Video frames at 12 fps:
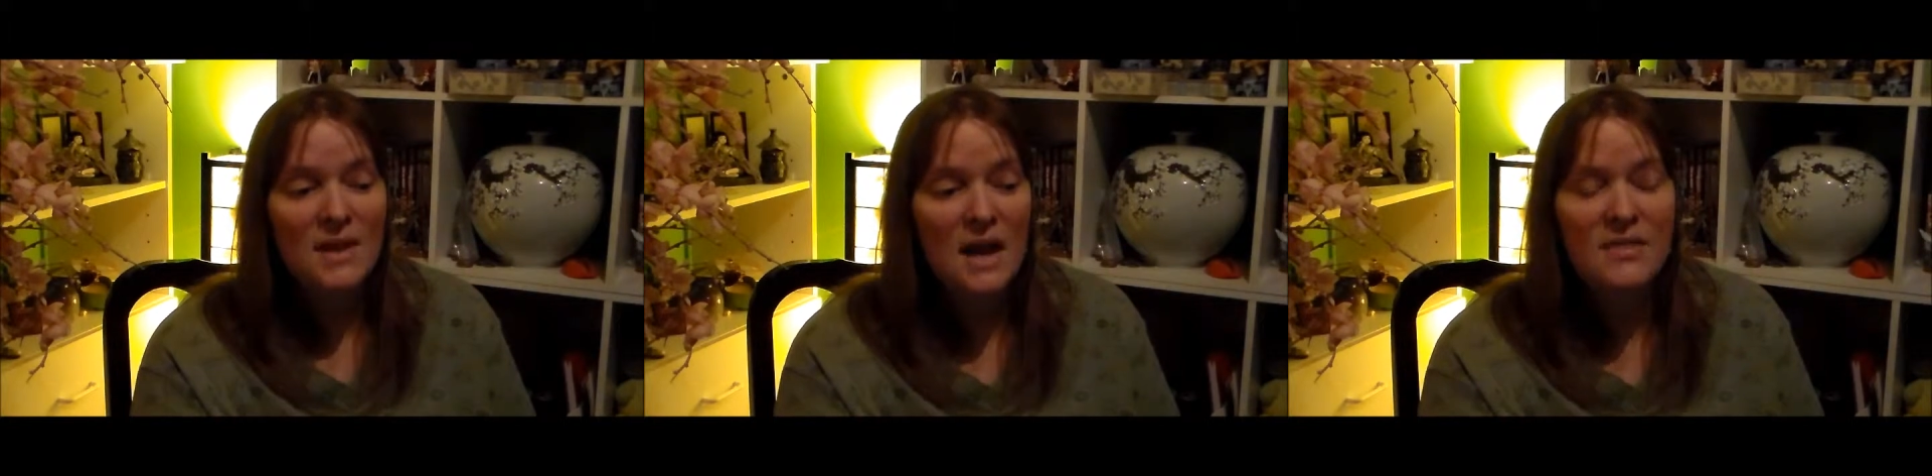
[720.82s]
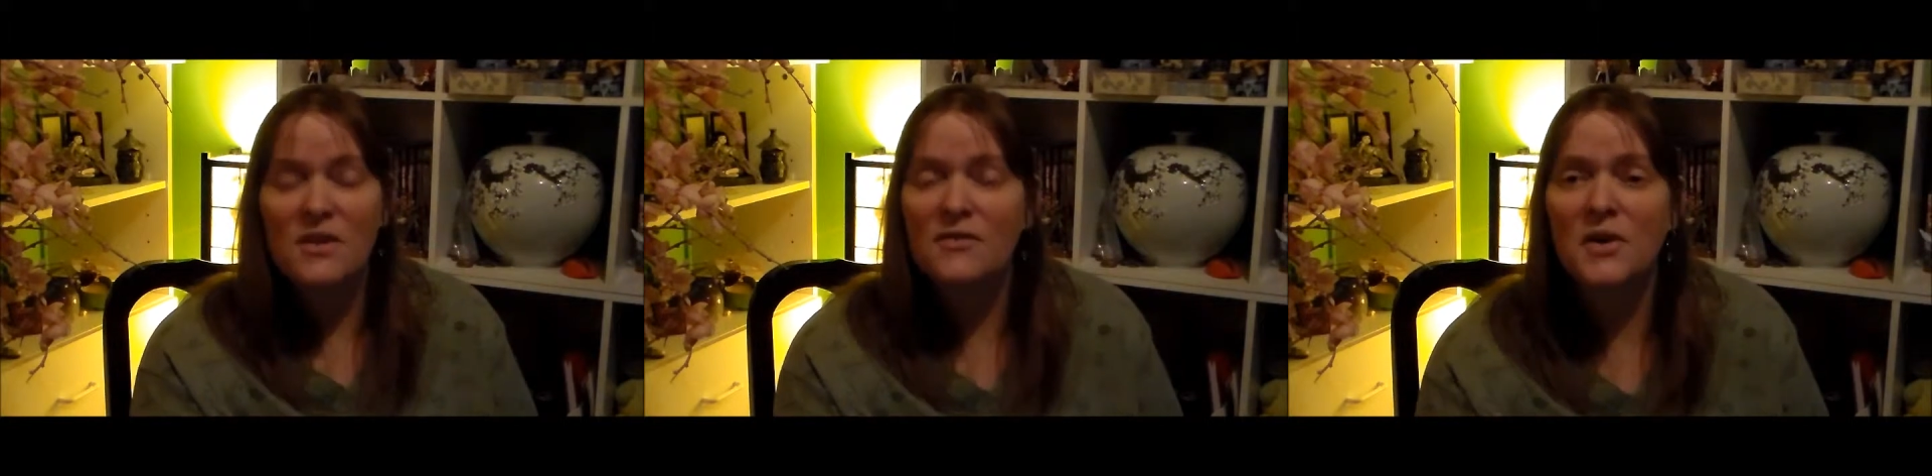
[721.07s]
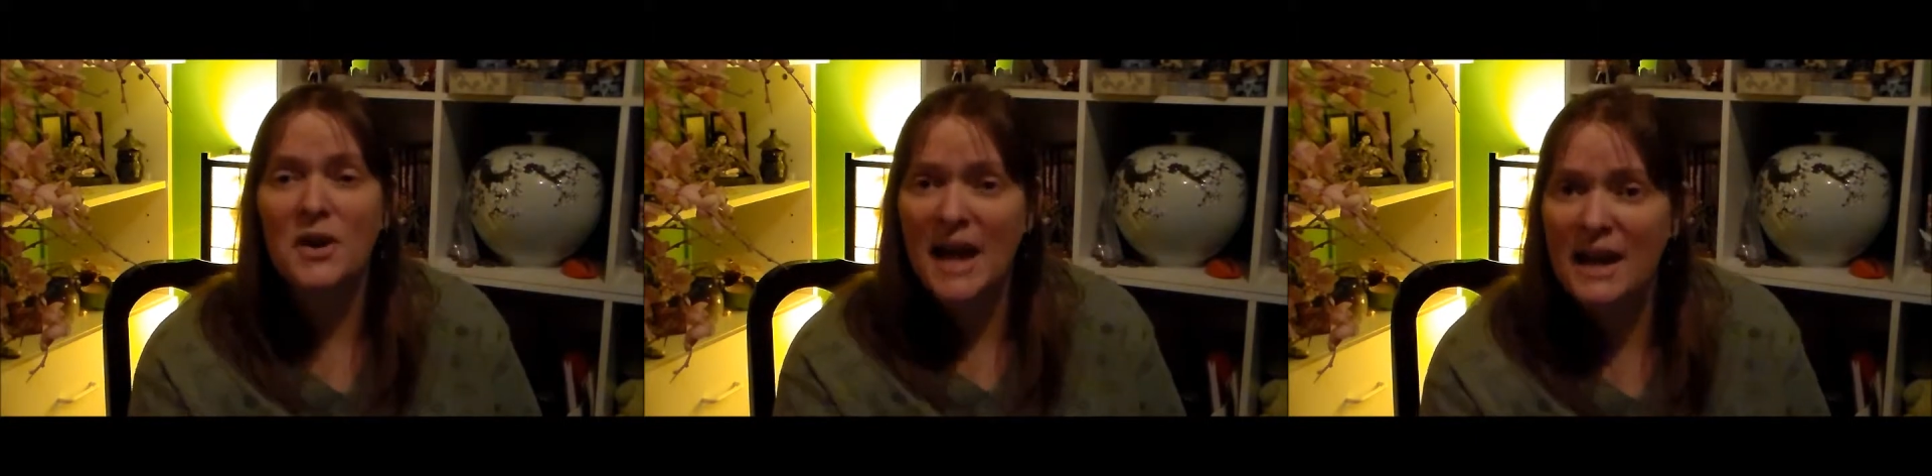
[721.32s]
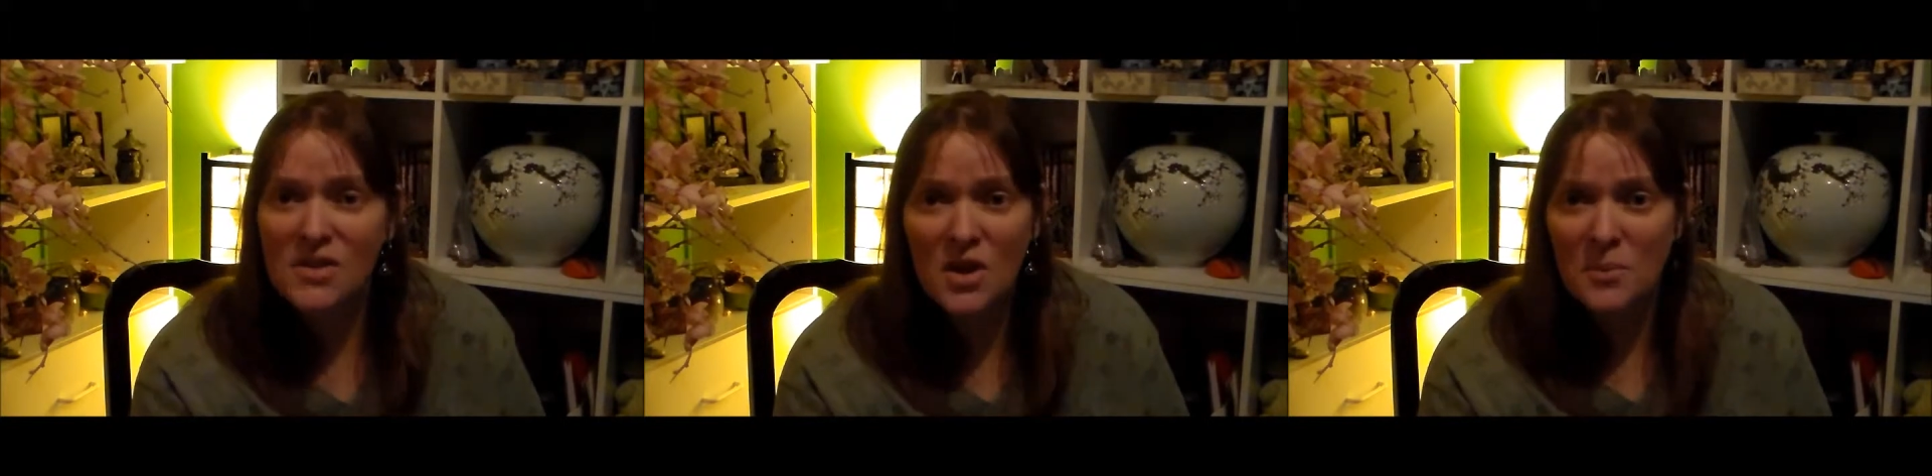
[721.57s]
And they're very
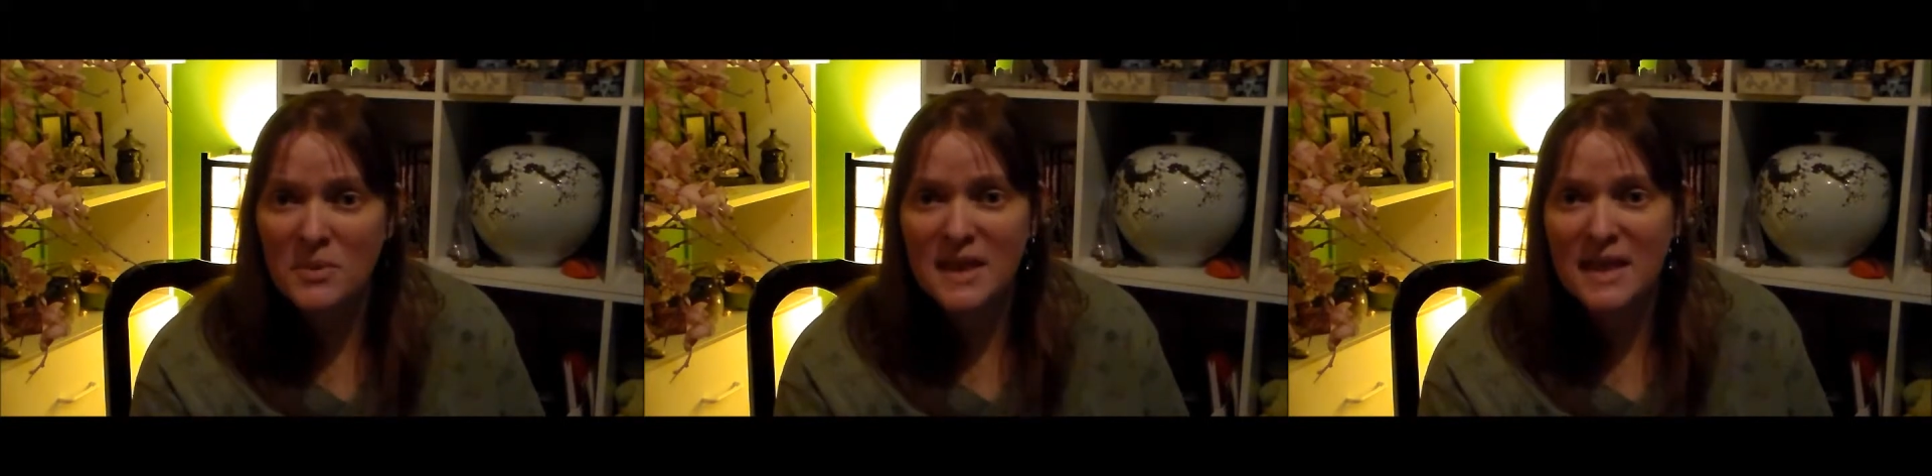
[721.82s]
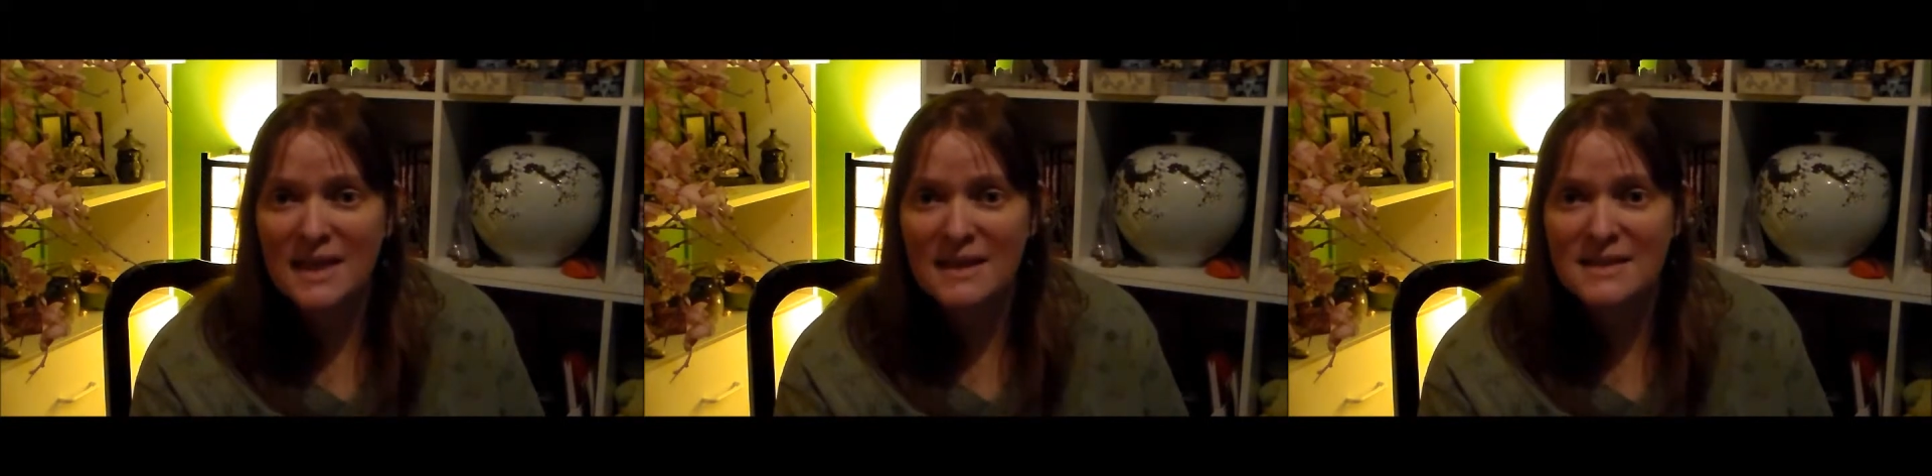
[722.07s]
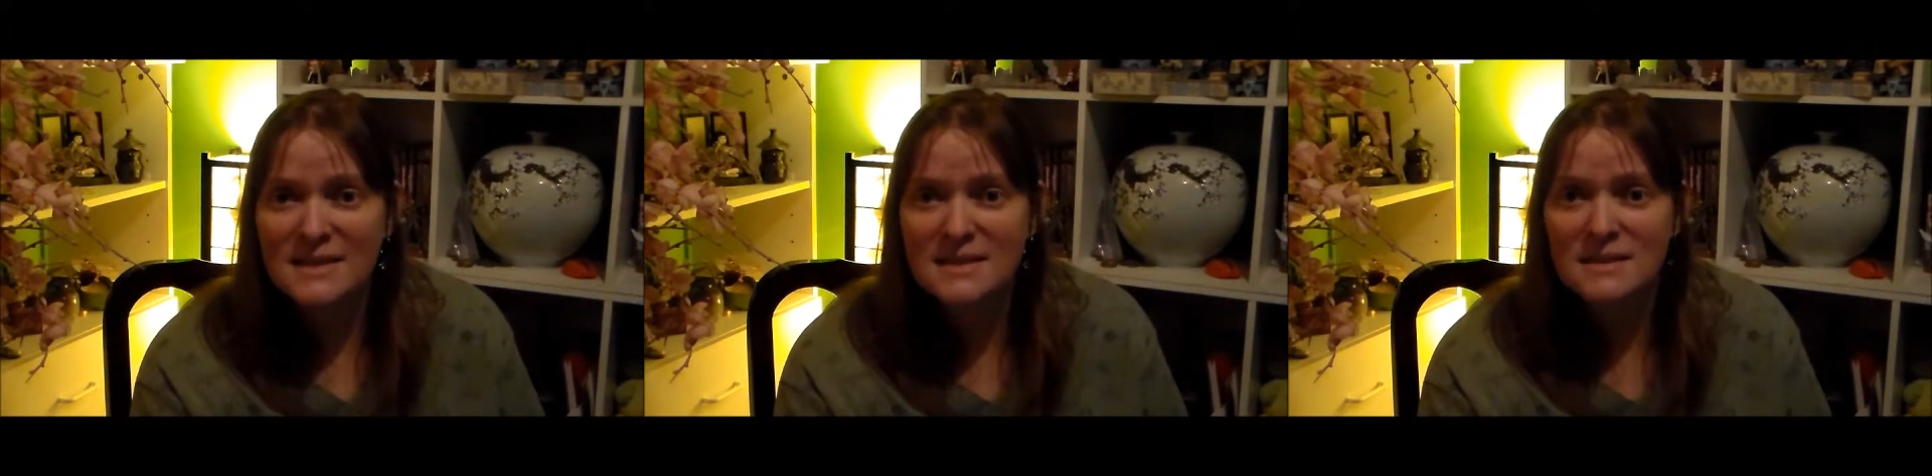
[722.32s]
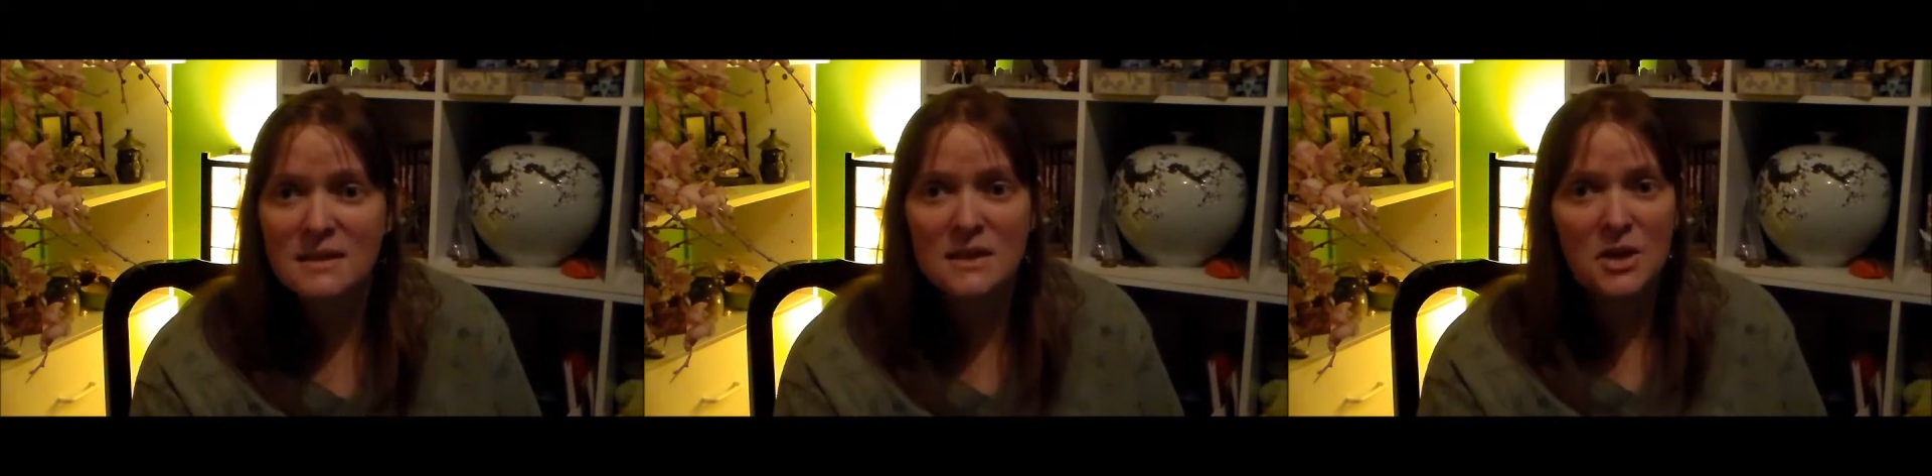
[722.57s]
hands-on with the kids.